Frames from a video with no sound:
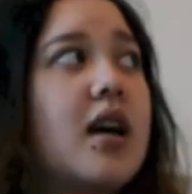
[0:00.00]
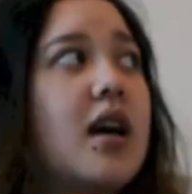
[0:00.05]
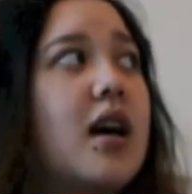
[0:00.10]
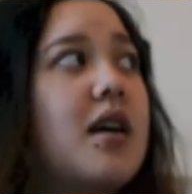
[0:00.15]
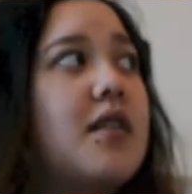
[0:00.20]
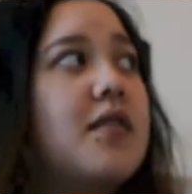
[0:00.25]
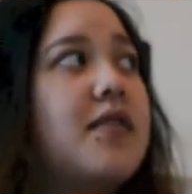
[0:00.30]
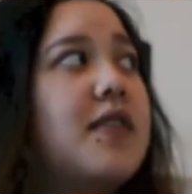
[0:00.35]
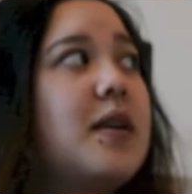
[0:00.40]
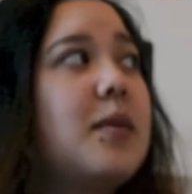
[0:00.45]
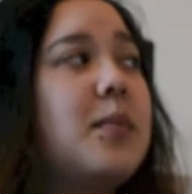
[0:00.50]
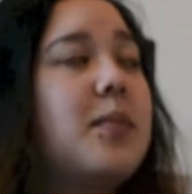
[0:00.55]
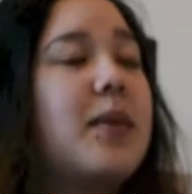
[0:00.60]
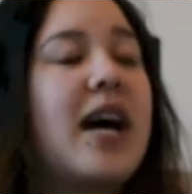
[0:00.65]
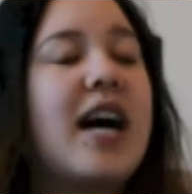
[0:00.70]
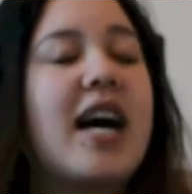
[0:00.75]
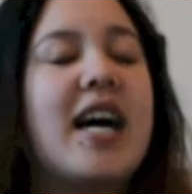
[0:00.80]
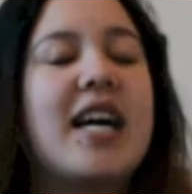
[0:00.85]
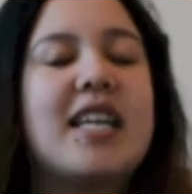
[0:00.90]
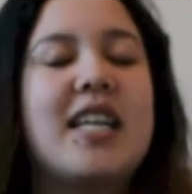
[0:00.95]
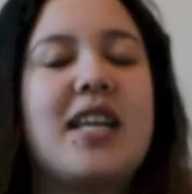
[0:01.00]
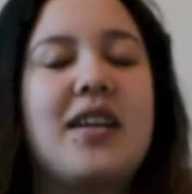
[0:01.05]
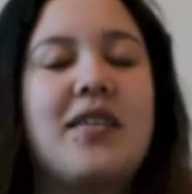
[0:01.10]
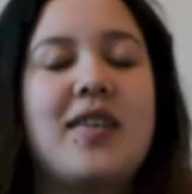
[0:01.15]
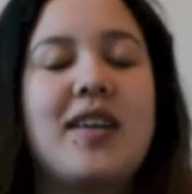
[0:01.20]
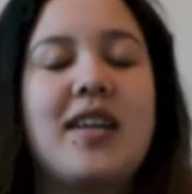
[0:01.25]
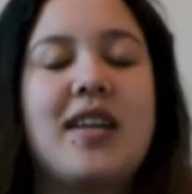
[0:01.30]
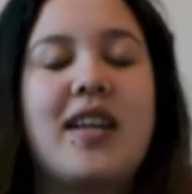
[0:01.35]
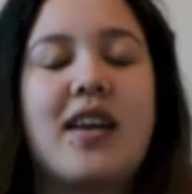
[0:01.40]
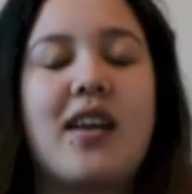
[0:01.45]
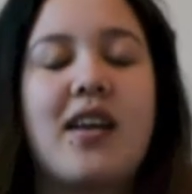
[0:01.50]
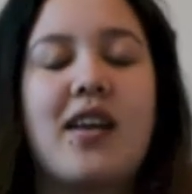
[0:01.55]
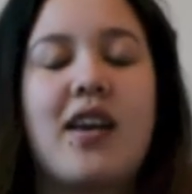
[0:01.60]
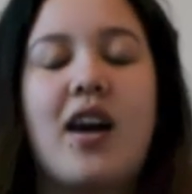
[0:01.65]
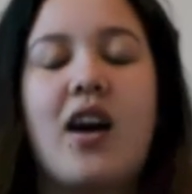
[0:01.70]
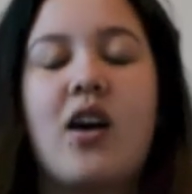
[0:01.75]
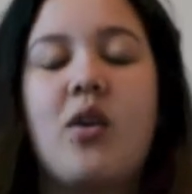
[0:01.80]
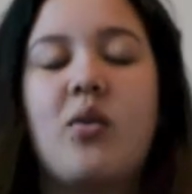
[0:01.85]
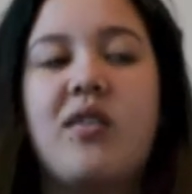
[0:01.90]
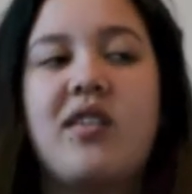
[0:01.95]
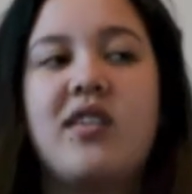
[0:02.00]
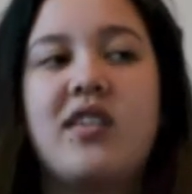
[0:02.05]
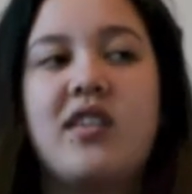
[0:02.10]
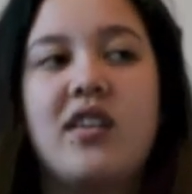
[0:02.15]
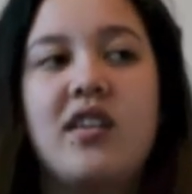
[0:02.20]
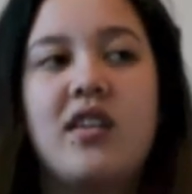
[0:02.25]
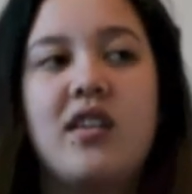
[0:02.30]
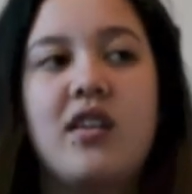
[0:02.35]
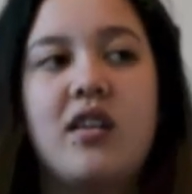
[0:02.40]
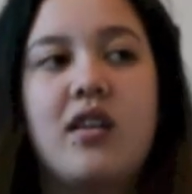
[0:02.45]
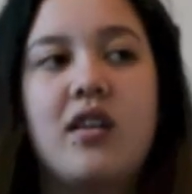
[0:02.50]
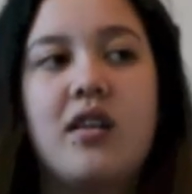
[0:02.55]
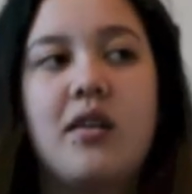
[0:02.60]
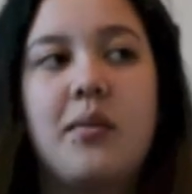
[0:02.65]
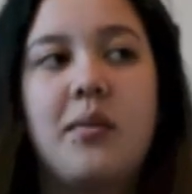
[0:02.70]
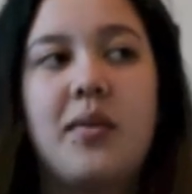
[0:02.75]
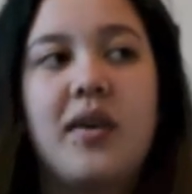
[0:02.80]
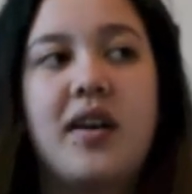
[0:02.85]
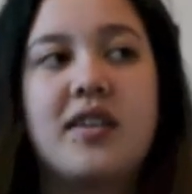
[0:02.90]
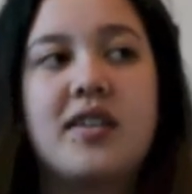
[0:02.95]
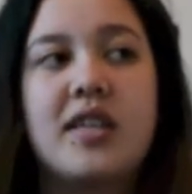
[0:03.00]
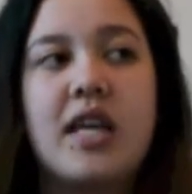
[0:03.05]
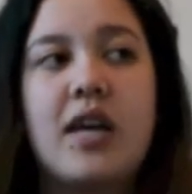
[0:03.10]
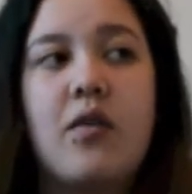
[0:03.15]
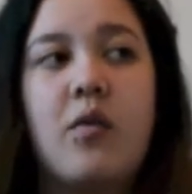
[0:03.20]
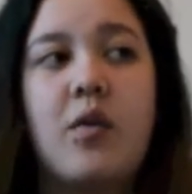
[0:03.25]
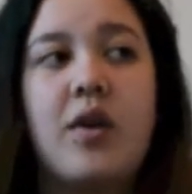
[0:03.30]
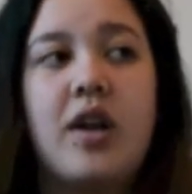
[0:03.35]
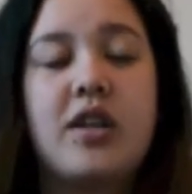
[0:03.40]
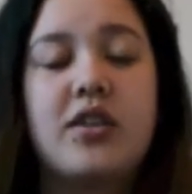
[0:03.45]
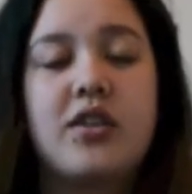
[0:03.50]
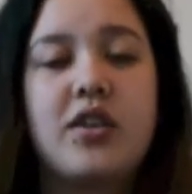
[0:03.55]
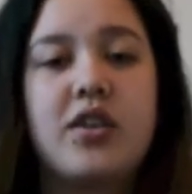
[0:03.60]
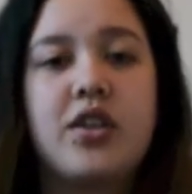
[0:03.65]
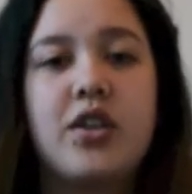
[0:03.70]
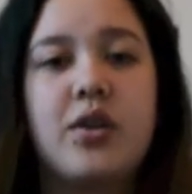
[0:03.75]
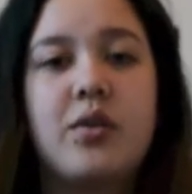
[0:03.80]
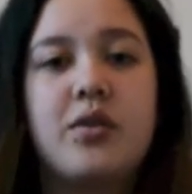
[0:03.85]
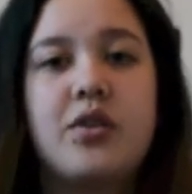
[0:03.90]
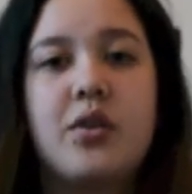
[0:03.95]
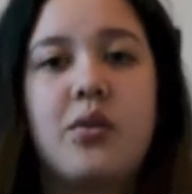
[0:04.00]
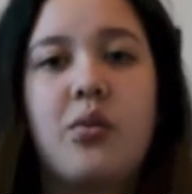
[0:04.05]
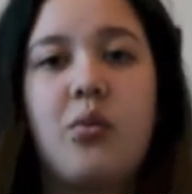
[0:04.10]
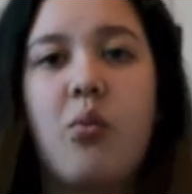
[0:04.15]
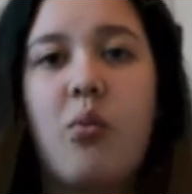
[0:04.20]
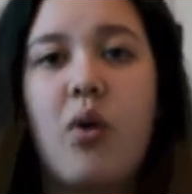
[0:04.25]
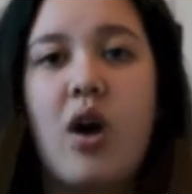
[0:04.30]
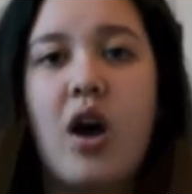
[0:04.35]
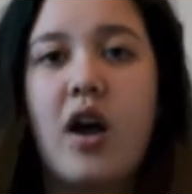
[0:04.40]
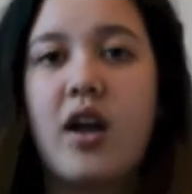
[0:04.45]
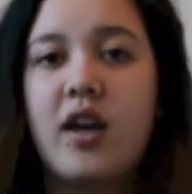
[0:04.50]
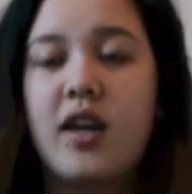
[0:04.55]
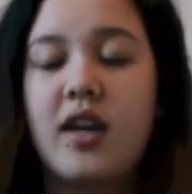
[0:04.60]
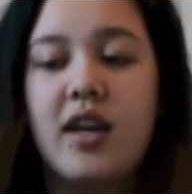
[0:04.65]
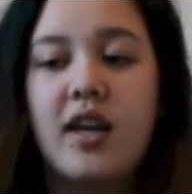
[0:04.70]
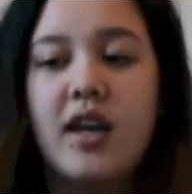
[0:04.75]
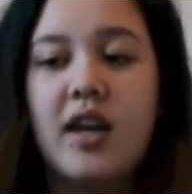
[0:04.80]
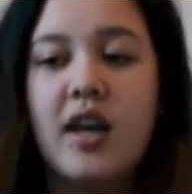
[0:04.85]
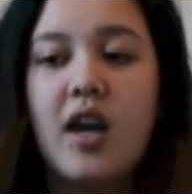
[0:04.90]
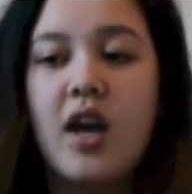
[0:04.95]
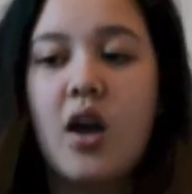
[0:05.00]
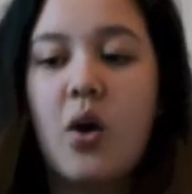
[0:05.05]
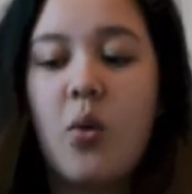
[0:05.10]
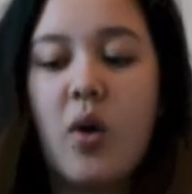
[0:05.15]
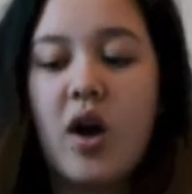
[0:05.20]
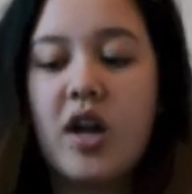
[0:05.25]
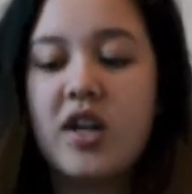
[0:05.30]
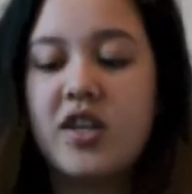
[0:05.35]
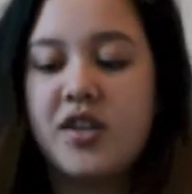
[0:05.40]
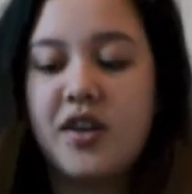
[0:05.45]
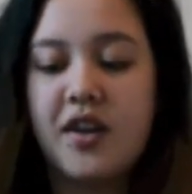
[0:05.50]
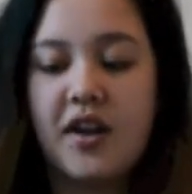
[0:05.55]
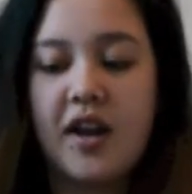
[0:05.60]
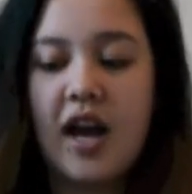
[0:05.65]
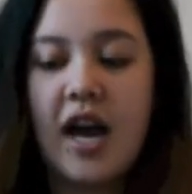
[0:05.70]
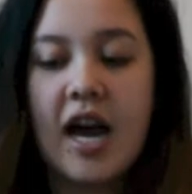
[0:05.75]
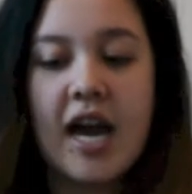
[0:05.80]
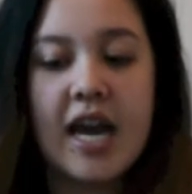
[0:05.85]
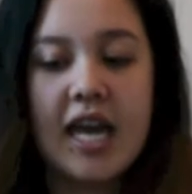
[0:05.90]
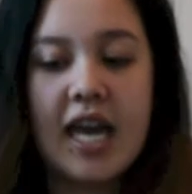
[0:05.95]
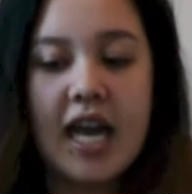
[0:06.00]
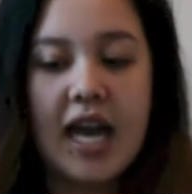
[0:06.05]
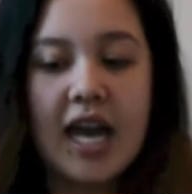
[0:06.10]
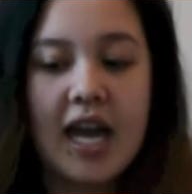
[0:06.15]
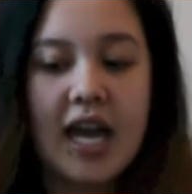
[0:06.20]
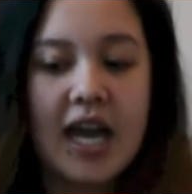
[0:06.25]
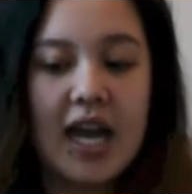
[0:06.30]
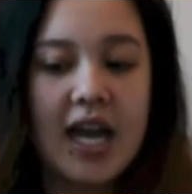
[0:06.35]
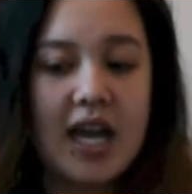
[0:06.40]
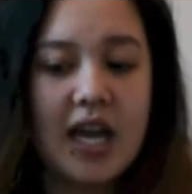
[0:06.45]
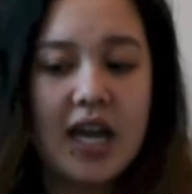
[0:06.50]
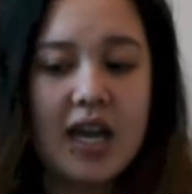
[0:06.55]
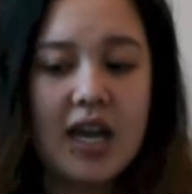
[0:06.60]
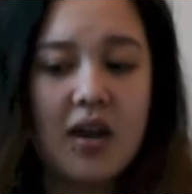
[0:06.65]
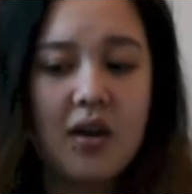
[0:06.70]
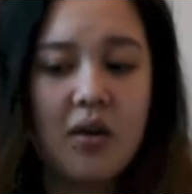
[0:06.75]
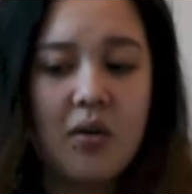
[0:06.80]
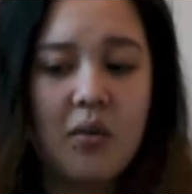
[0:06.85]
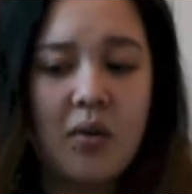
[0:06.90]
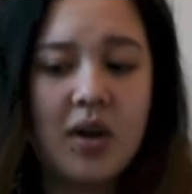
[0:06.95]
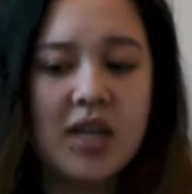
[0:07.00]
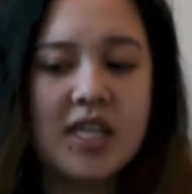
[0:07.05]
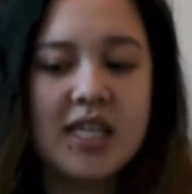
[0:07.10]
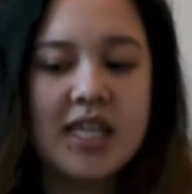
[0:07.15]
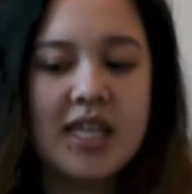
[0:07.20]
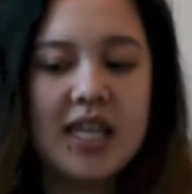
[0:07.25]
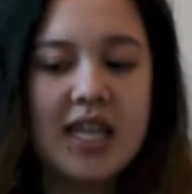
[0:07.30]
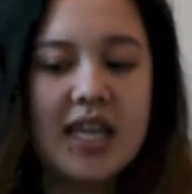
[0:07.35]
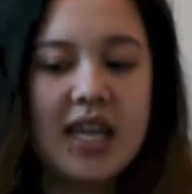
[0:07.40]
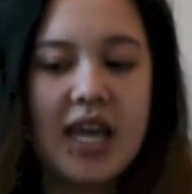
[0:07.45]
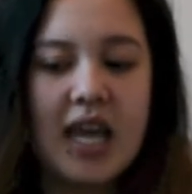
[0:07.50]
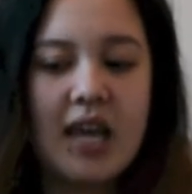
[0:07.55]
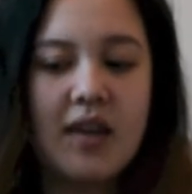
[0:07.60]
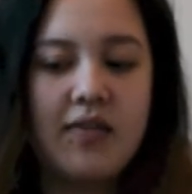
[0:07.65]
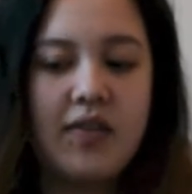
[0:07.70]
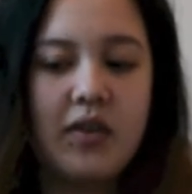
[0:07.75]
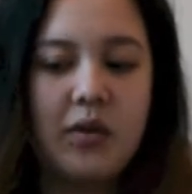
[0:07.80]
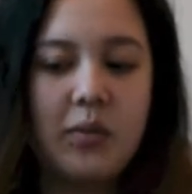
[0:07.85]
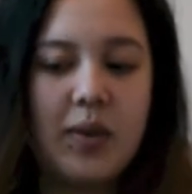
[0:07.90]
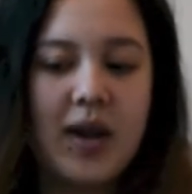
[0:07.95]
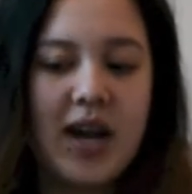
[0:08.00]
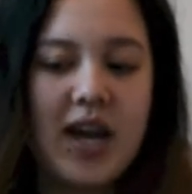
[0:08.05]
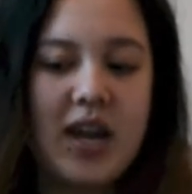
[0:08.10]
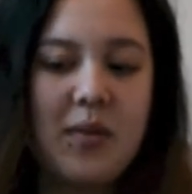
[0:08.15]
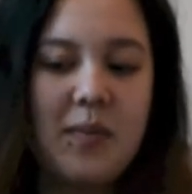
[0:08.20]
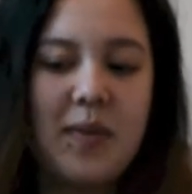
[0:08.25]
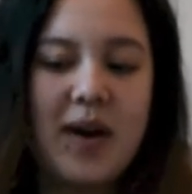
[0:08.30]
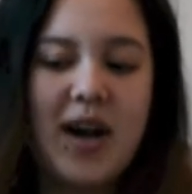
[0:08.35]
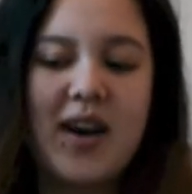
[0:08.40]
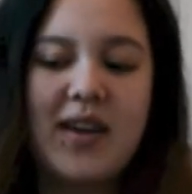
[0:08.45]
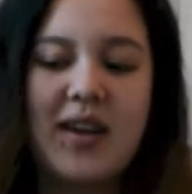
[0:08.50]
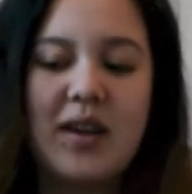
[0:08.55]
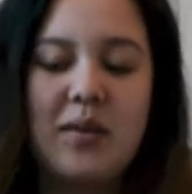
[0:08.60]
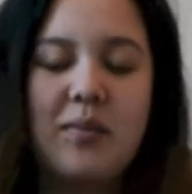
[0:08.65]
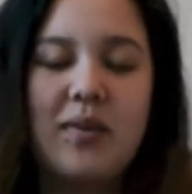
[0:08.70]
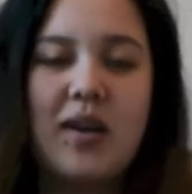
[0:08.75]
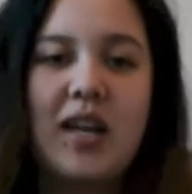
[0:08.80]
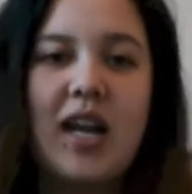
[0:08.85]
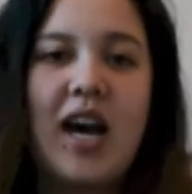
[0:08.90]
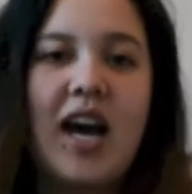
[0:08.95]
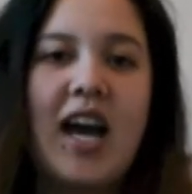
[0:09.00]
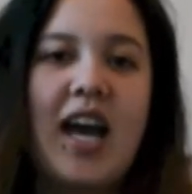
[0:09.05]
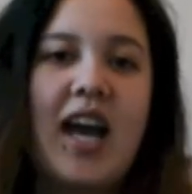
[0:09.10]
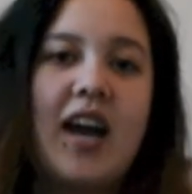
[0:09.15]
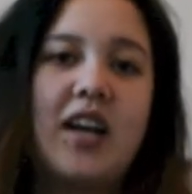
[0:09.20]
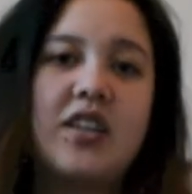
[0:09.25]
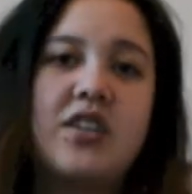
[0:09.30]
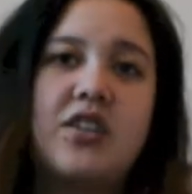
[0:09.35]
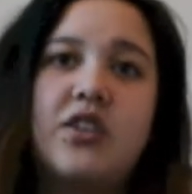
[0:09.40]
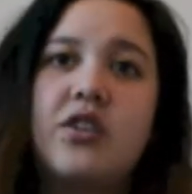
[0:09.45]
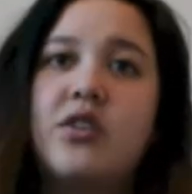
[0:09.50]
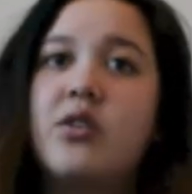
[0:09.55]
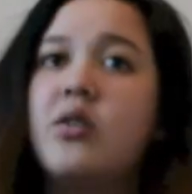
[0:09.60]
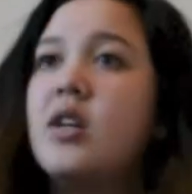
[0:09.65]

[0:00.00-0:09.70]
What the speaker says: bad, and I felt like a coward because everyone else could do it. So why couldn't I? Why didn't they feel bad about it, but I had to?